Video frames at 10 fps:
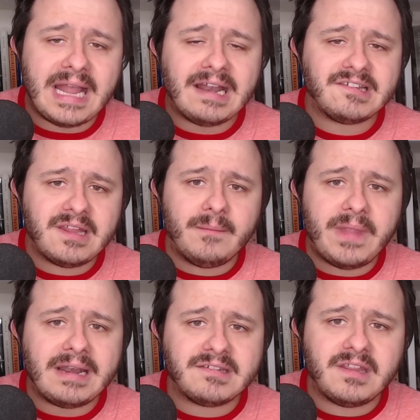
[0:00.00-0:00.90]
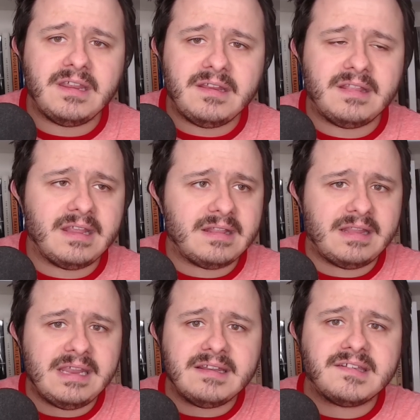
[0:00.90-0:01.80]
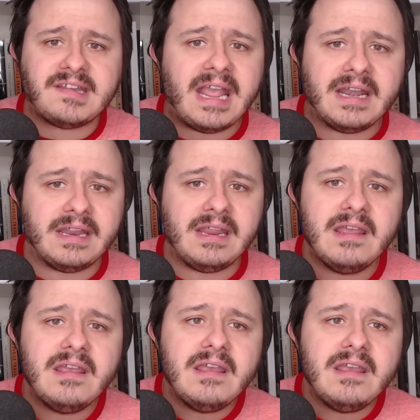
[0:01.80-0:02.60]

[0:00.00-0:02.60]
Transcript: That's the that's the the, the insanity.